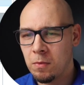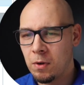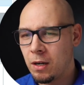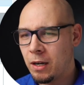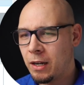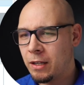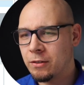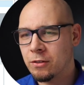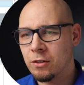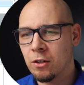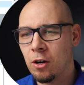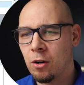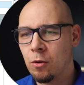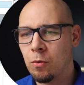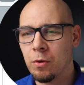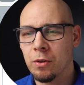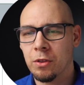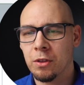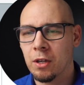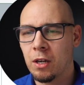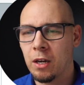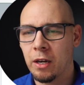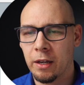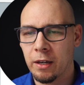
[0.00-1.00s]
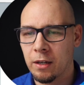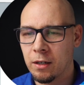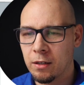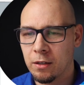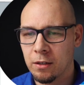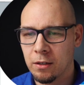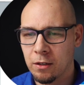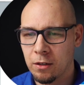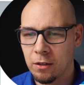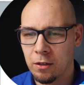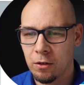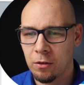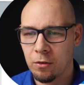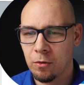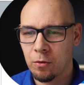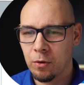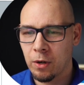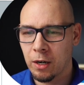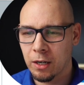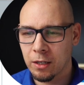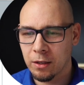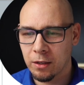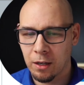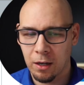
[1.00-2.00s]
Let's go with click, you know,
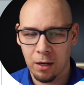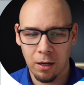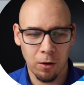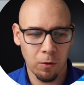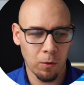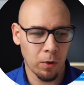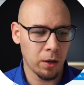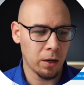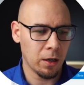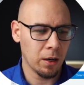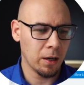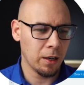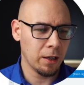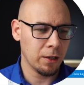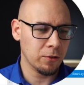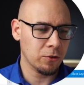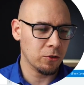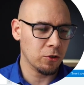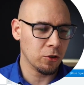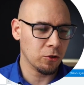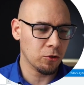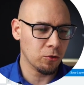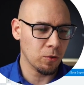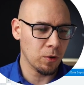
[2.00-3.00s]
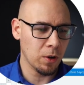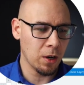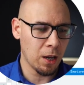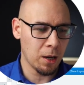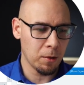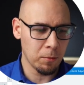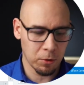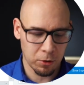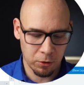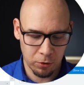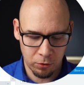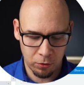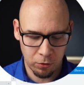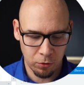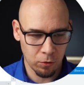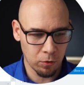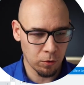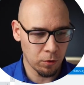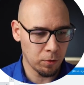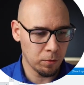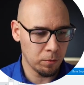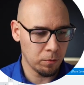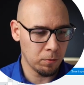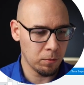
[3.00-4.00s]
rectangle one, and let's just rename it to
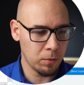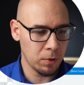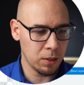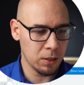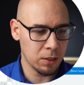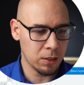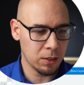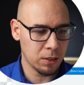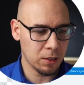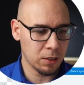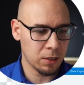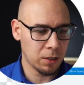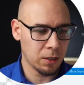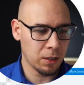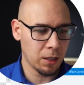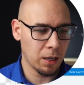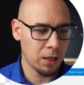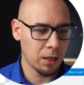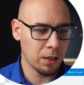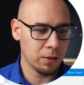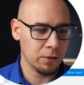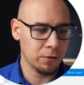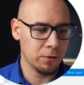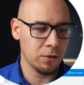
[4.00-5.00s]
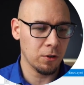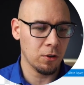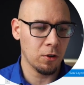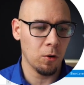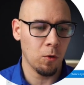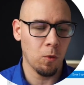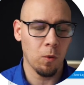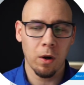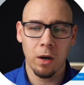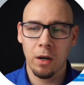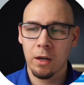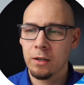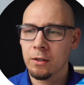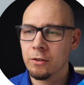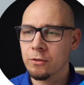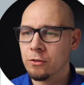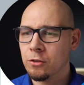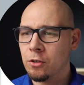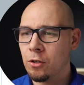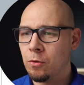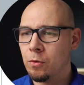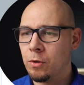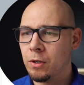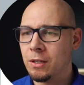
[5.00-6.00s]
mistake 01
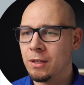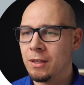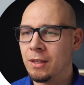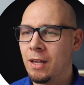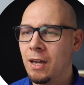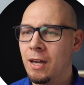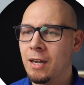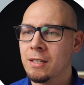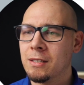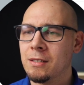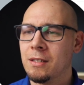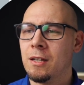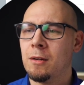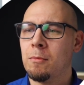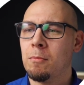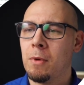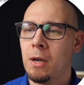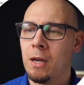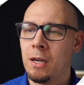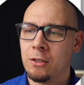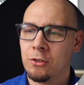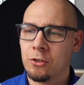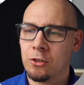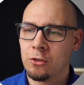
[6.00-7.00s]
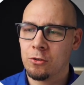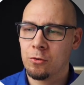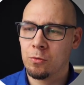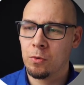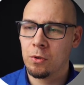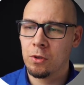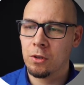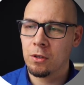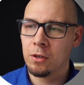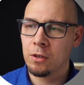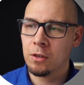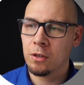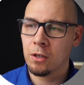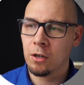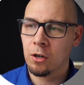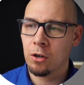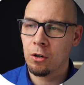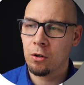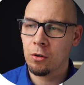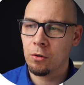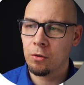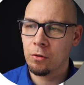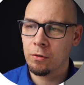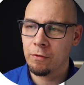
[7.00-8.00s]
so it nicely matches with the
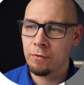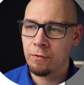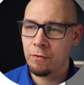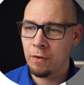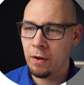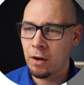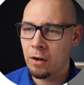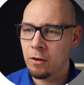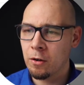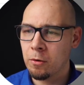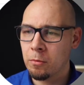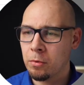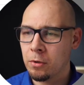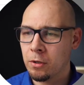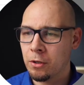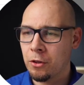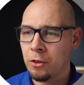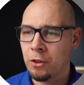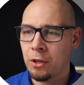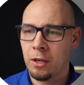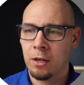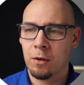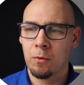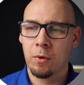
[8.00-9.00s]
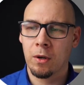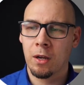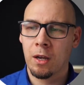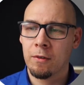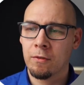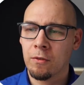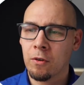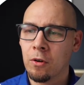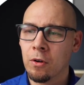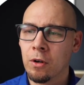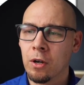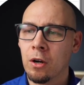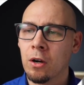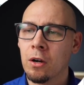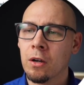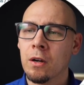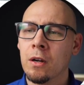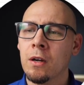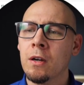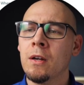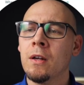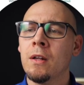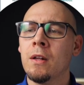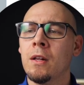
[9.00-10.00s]
whole variable thing we have going on.
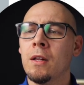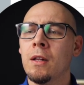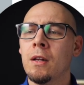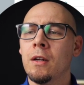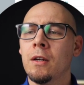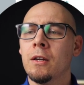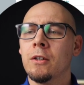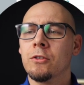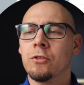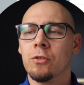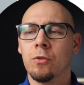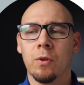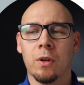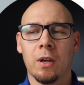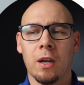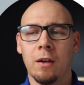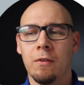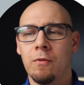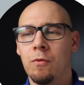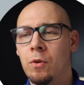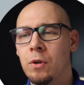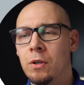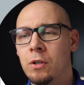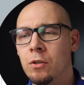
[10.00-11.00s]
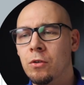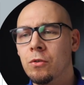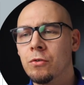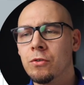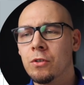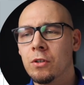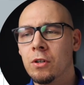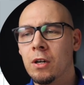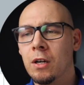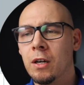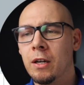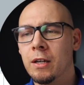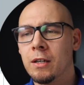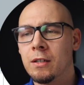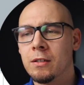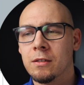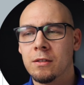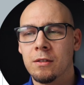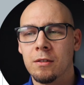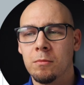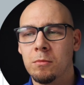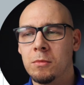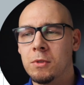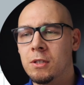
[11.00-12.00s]
So we have when user
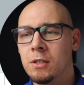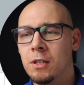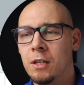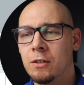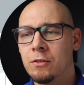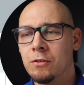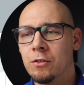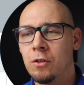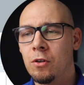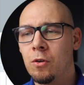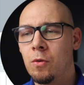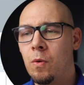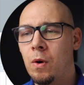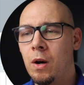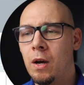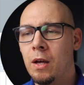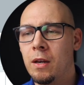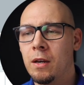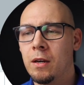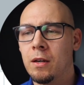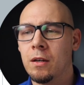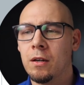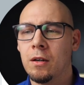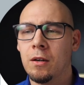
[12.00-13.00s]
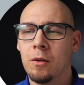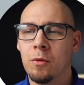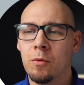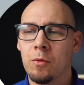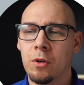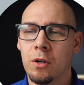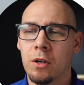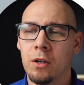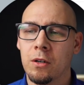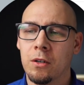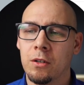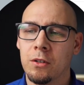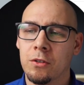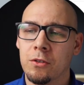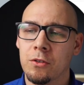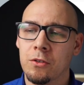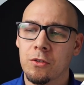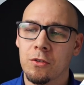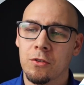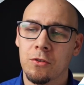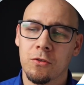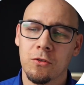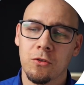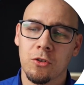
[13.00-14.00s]
clicks, mistake 01, we're gonna
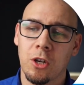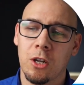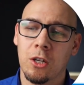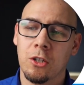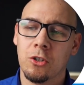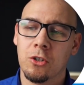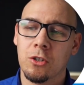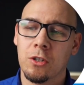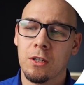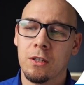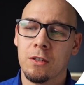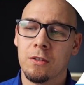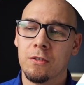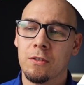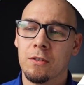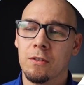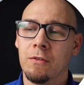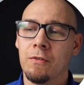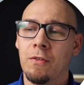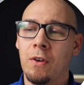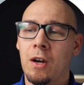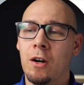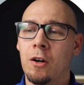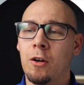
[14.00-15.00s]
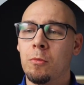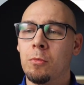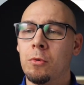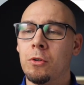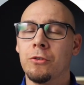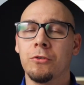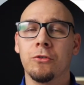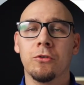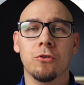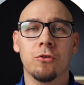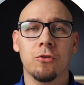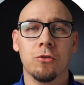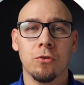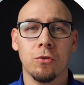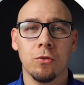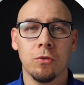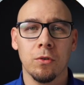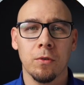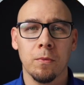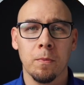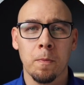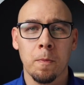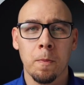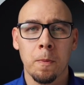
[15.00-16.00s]
change this variable to true.